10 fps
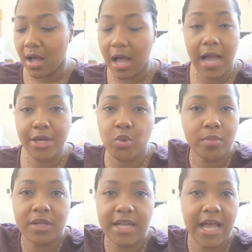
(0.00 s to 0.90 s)
I
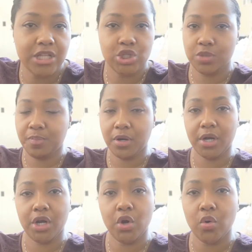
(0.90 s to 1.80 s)
normally had just
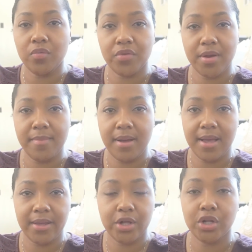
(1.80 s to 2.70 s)
put it over
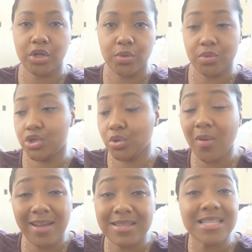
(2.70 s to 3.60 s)
my clothes. You
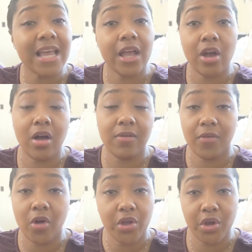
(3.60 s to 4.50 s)
don't have to take off
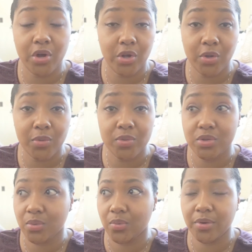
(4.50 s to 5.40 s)
all your
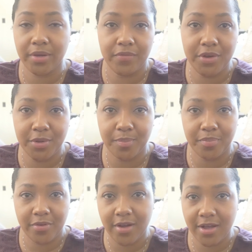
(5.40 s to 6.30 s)
clothes or even your
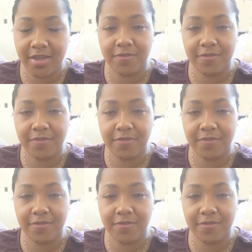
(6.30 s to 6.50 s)
bra.